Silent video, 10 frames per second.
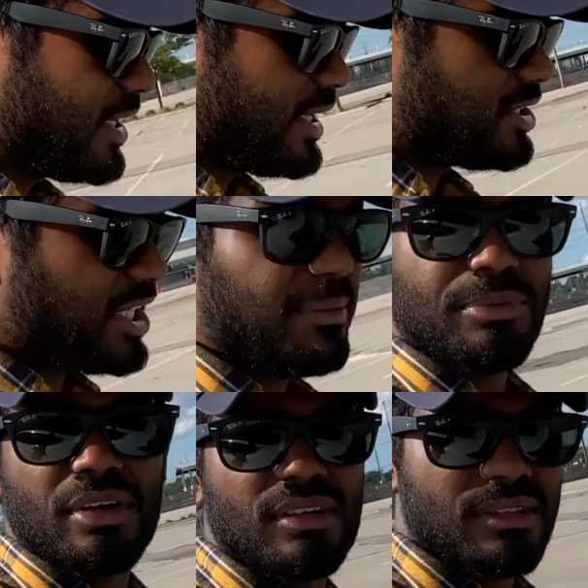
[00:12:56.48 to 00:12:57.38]
Cheap
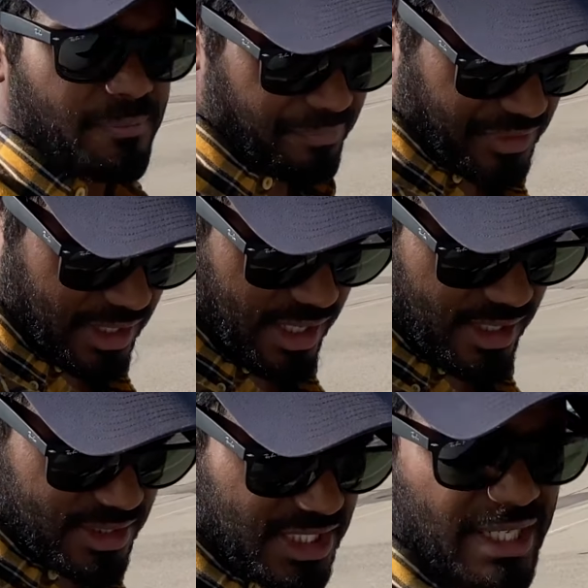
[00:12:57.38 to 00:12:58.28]
throw,
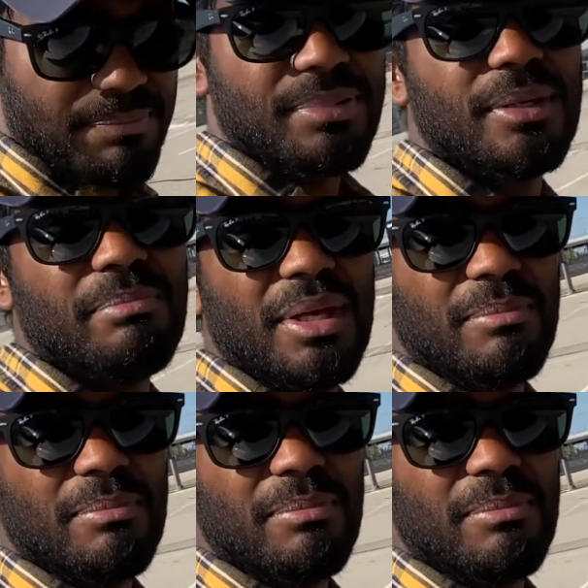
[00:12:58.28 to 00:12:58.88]
cheap pick.